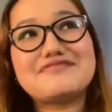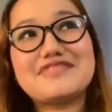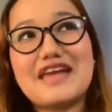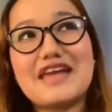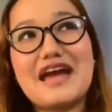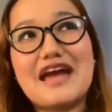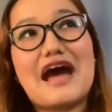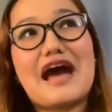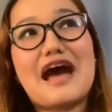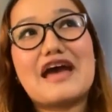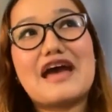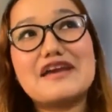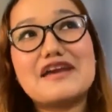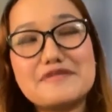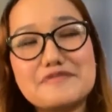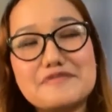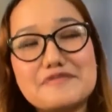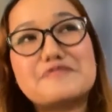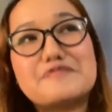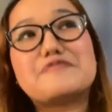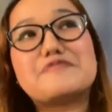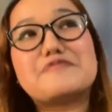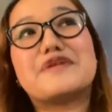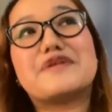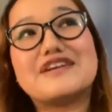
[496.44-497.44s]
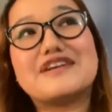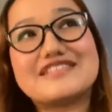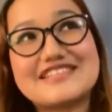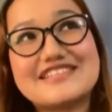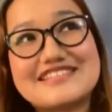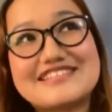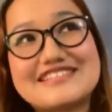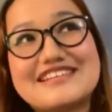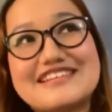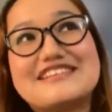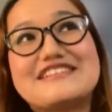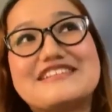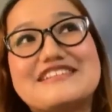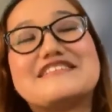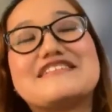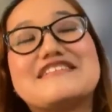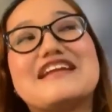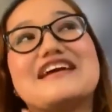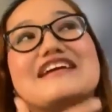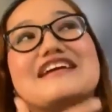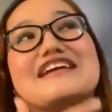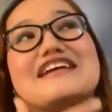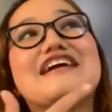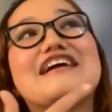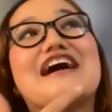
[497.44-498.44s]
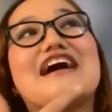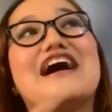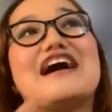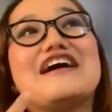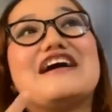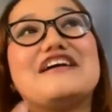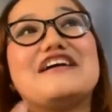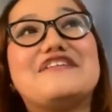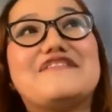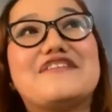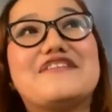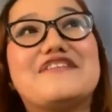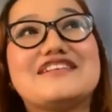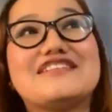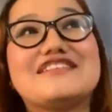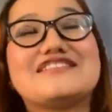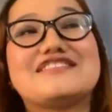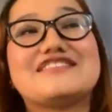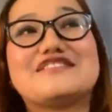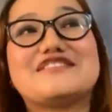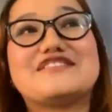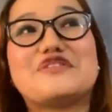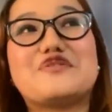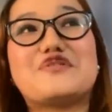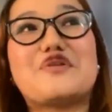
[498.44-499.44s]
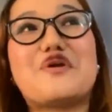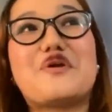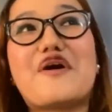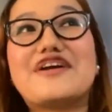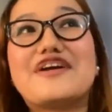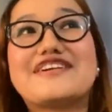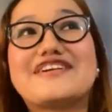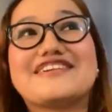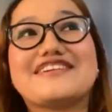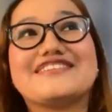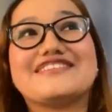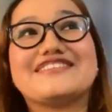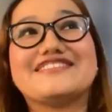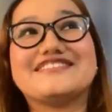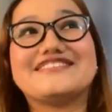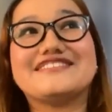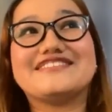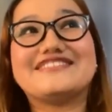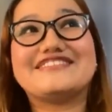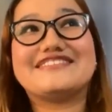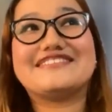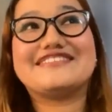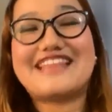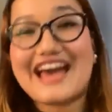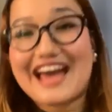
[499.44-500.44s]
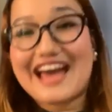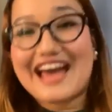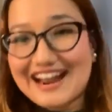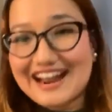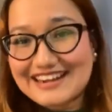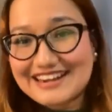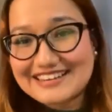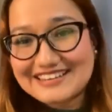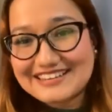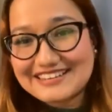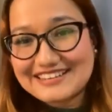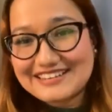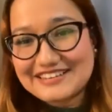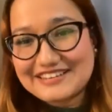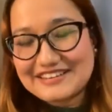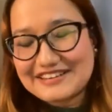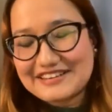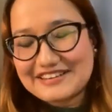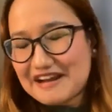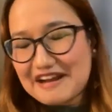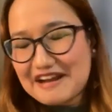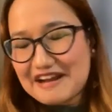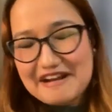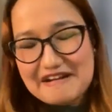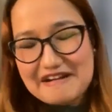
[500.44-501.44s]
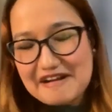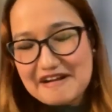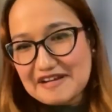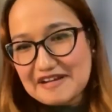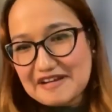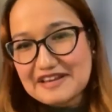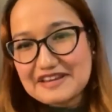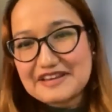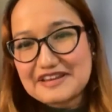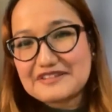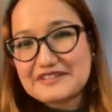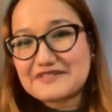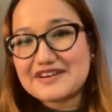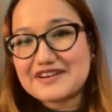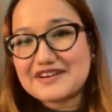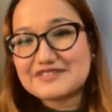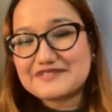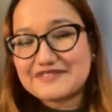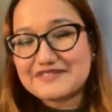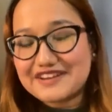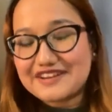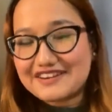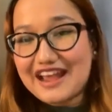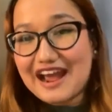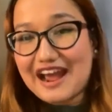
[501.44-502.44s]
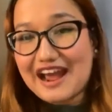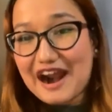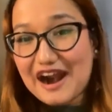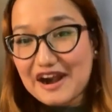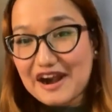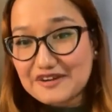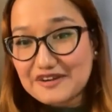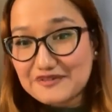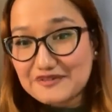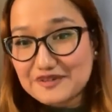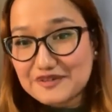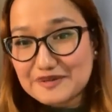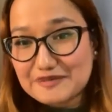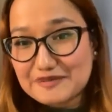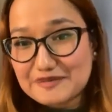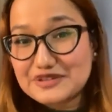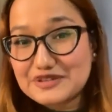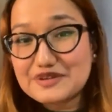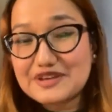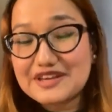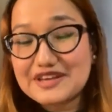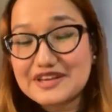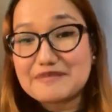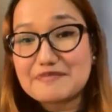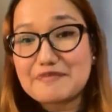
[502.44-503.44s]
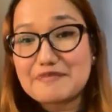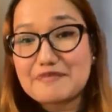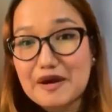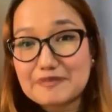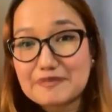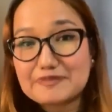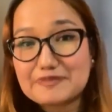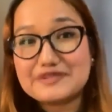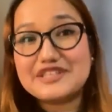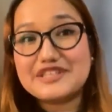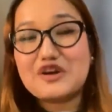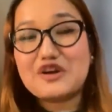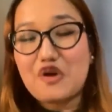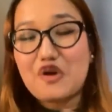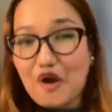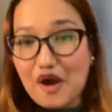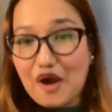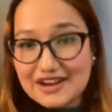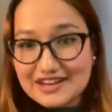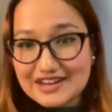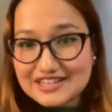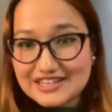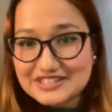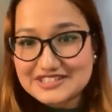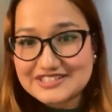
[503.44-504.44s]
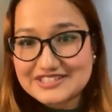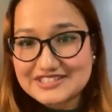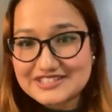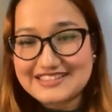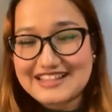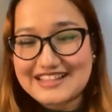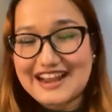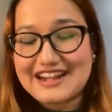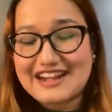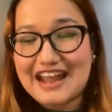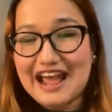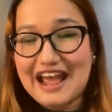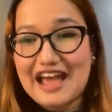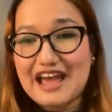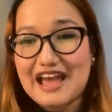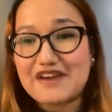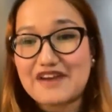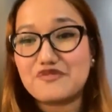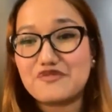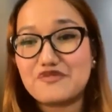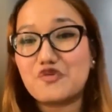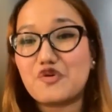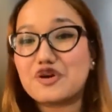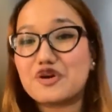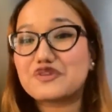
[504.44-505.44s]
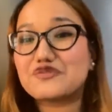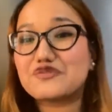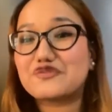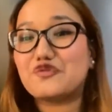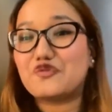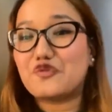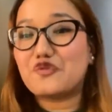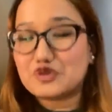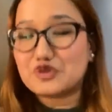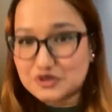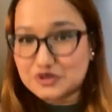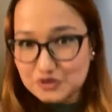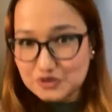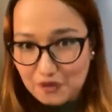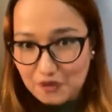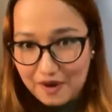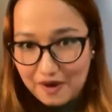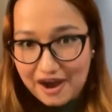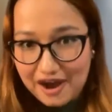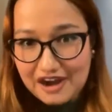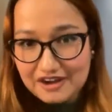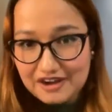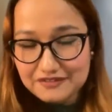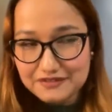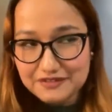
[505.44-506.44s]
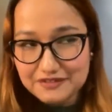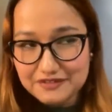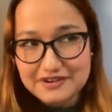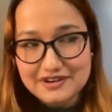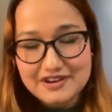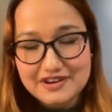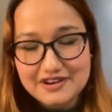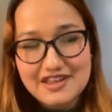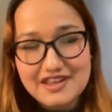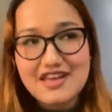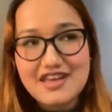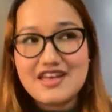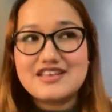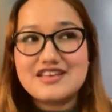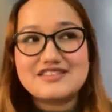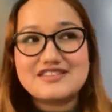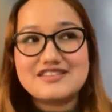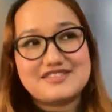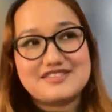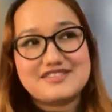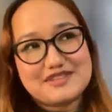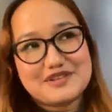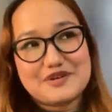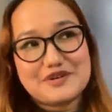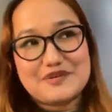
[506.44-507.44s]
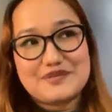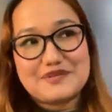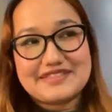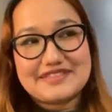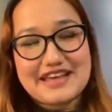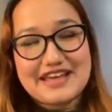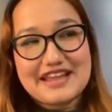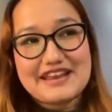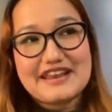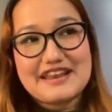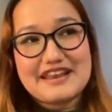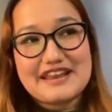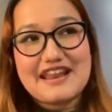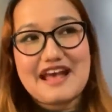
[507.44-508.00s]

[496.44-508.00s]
i persisted like i was not that it was very hard for me to give up the college that i have worked for, so hard for so then